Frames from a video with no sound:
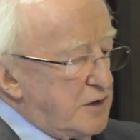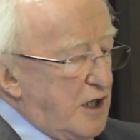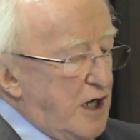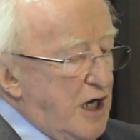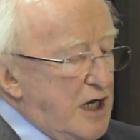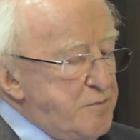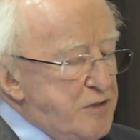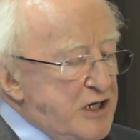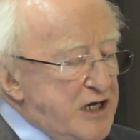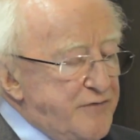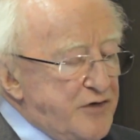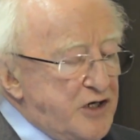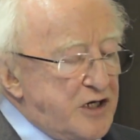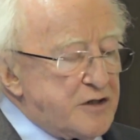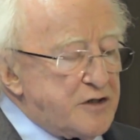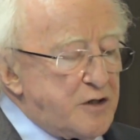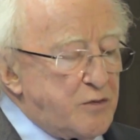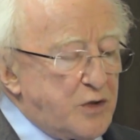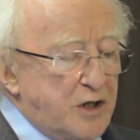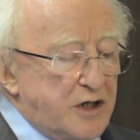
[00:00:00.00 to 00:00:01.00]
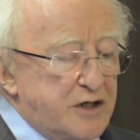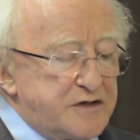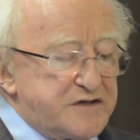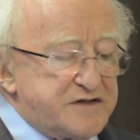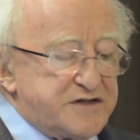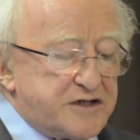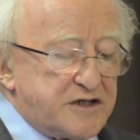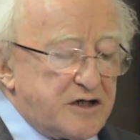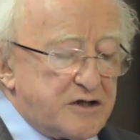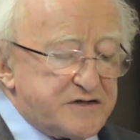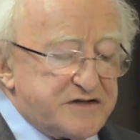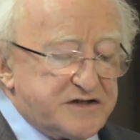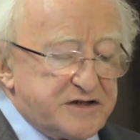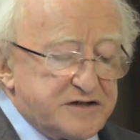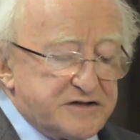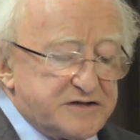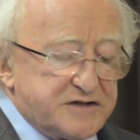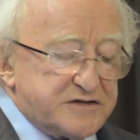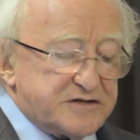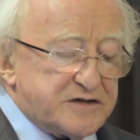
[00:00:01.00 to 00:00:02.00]
I believe, in other words, that our
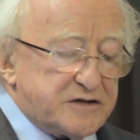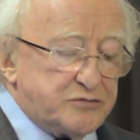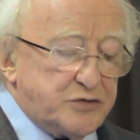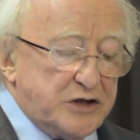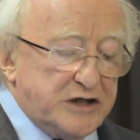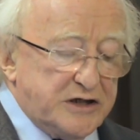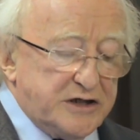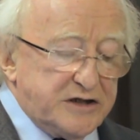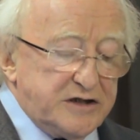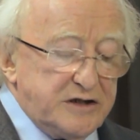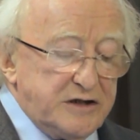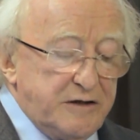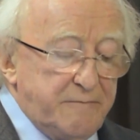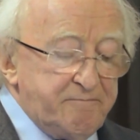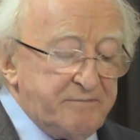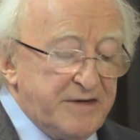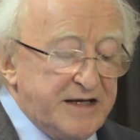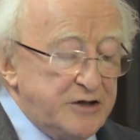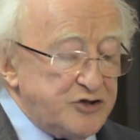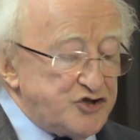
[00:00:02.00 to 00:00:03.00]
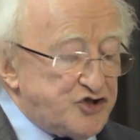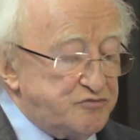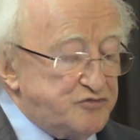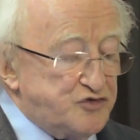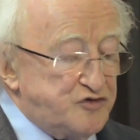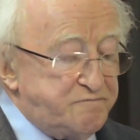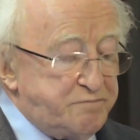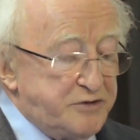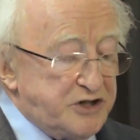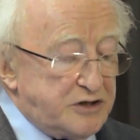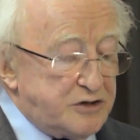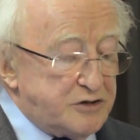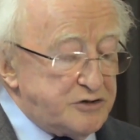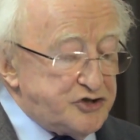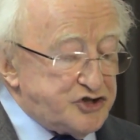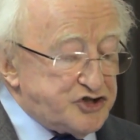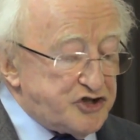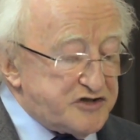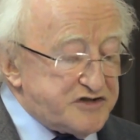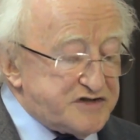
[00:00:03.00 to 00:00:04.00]
citizens are willing to move
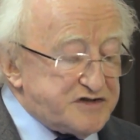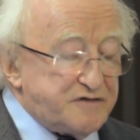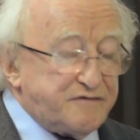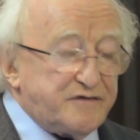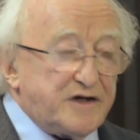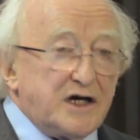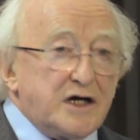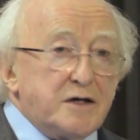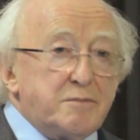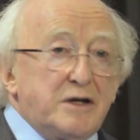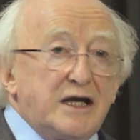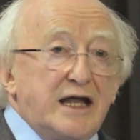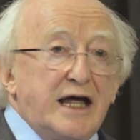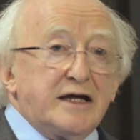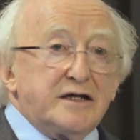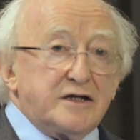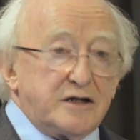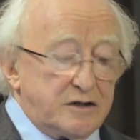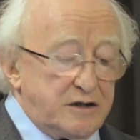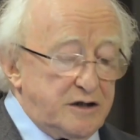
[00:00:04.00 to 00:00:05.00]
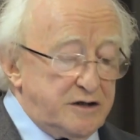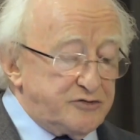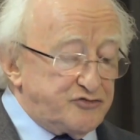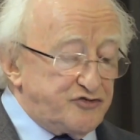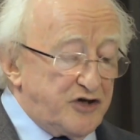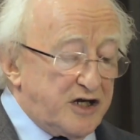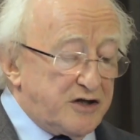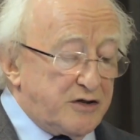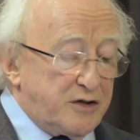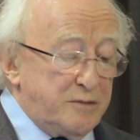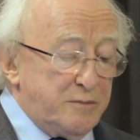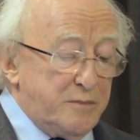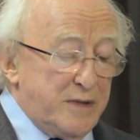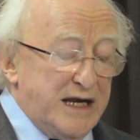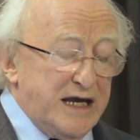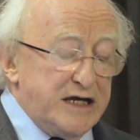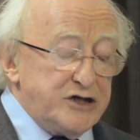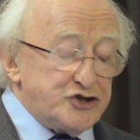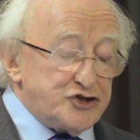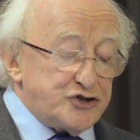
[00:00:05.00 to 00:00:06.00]
beyond justifiable anger and
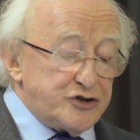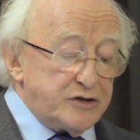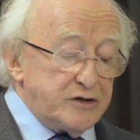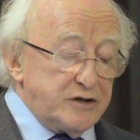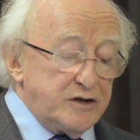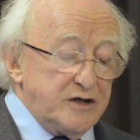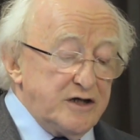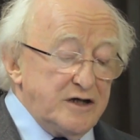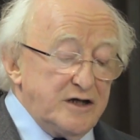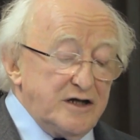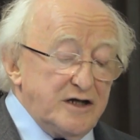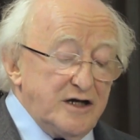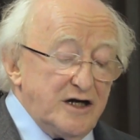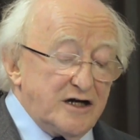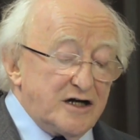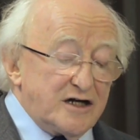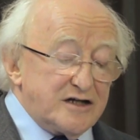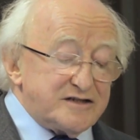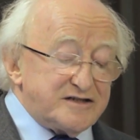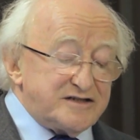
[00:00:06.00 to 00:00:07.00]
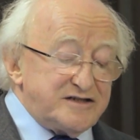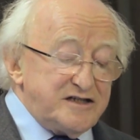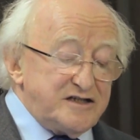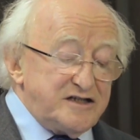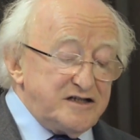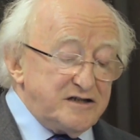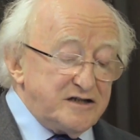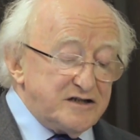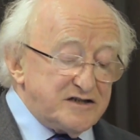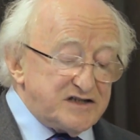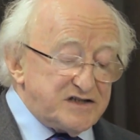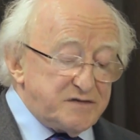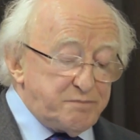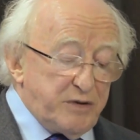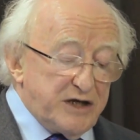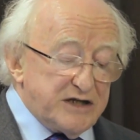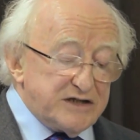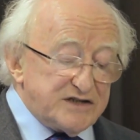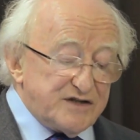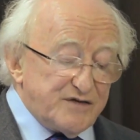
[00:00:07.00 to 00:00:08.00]
recrimination, are seeking a
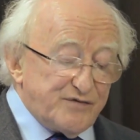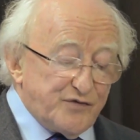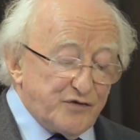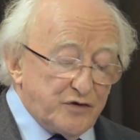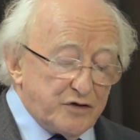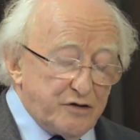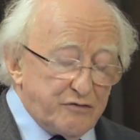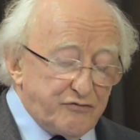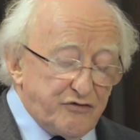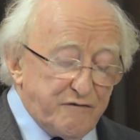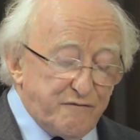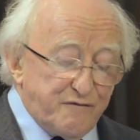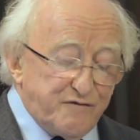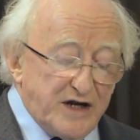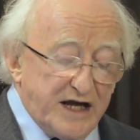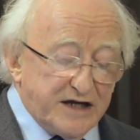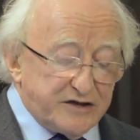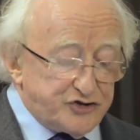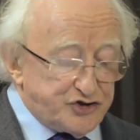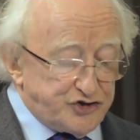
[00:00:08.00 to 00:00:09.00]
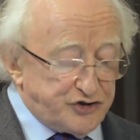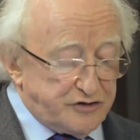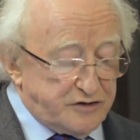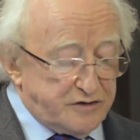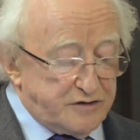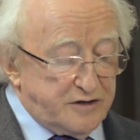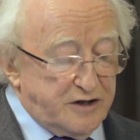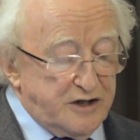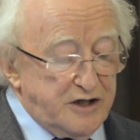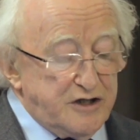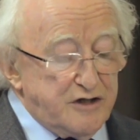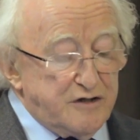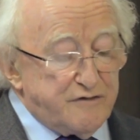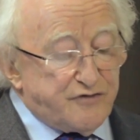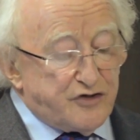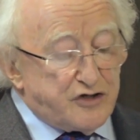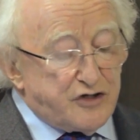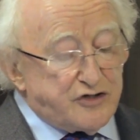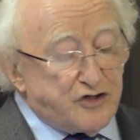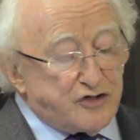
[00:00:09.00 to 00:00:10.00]
space for a reflection,
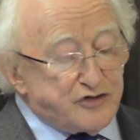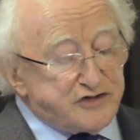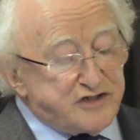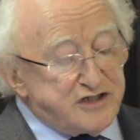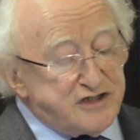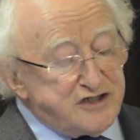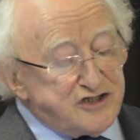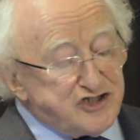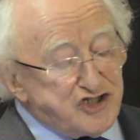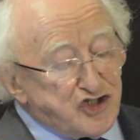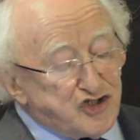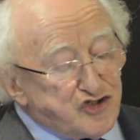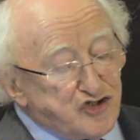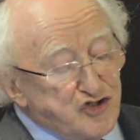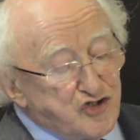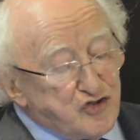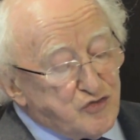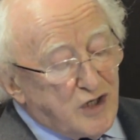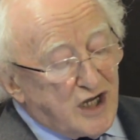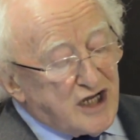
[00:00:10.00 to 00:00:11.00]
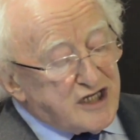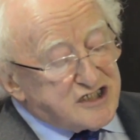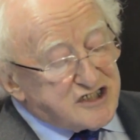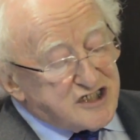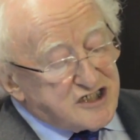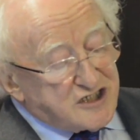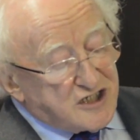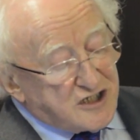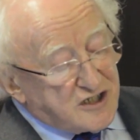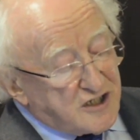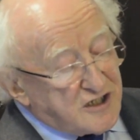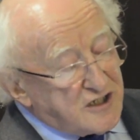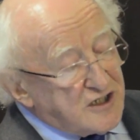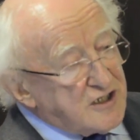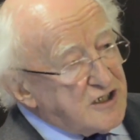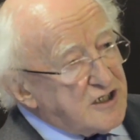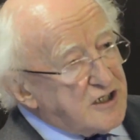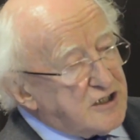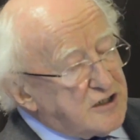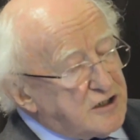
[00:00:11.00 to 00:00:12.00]
for an authentic new idea
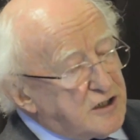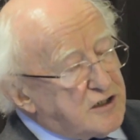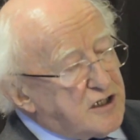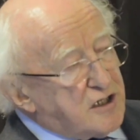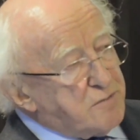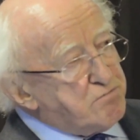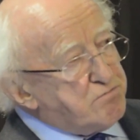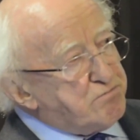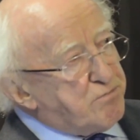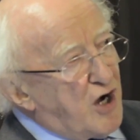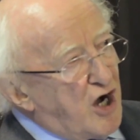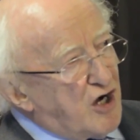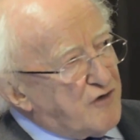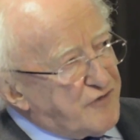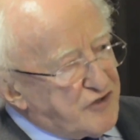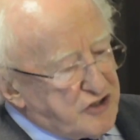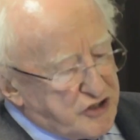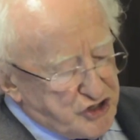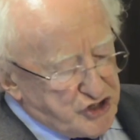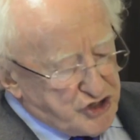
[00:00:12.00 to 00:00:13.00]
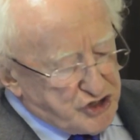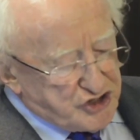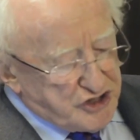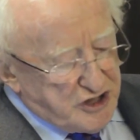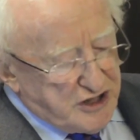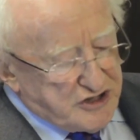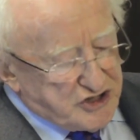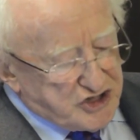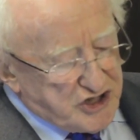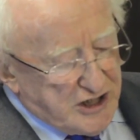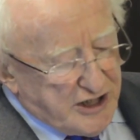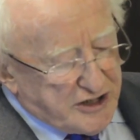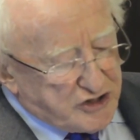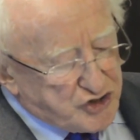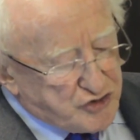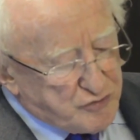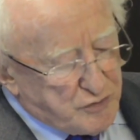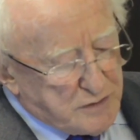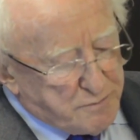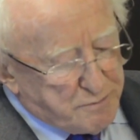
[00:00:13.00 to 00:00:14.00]
in an impoverished
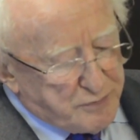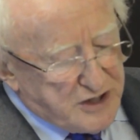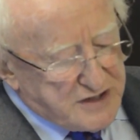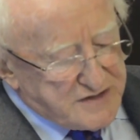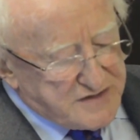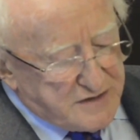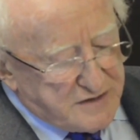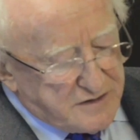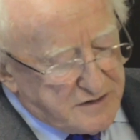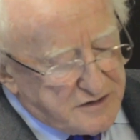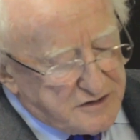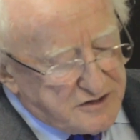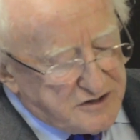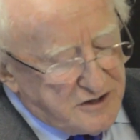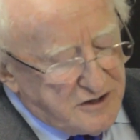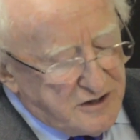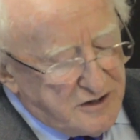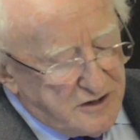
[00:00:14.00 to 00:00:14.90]
intellectual present.